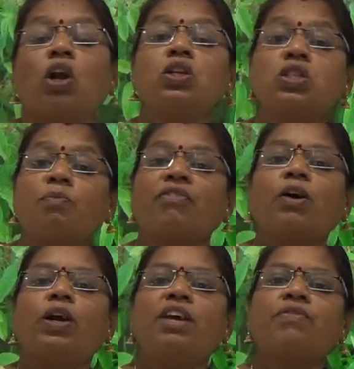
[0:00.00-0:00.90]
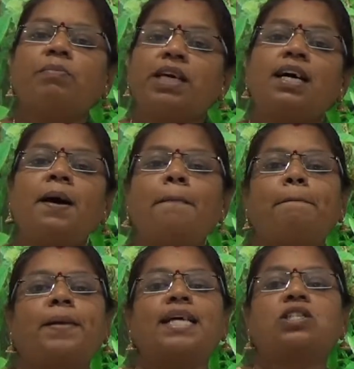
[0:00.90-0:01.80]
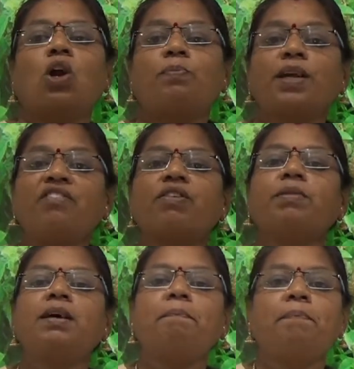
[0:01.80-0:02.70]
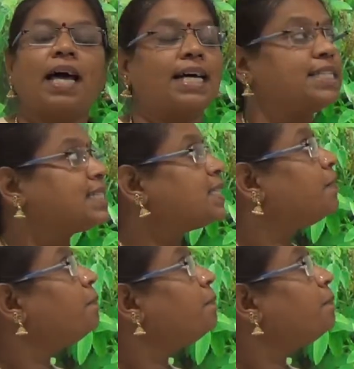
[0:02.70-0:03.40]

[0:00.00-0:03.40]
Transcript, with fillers: are also only from the plants or obtained from the plants.